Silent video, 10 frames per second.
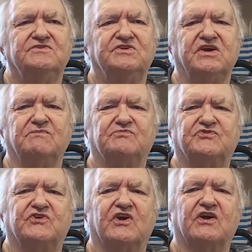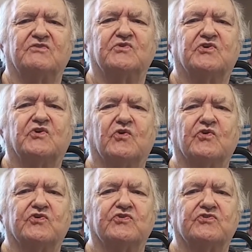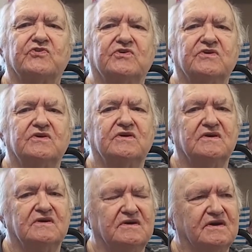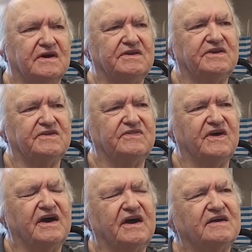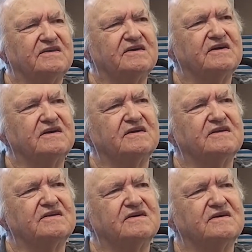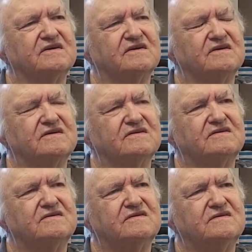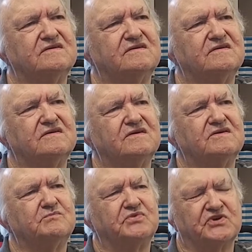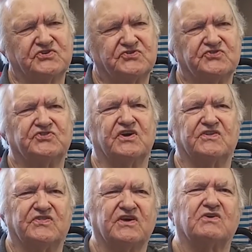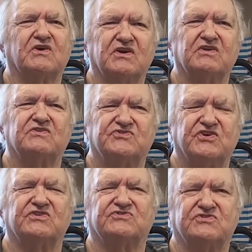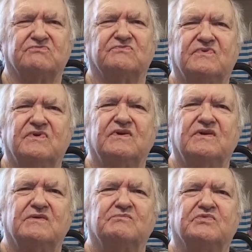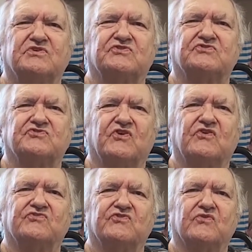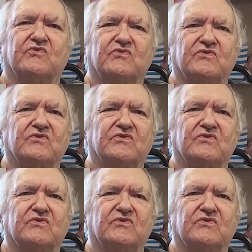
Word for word: tapes that I'd recorded. I did that, and uh, pictures. I think I sent some pictures also.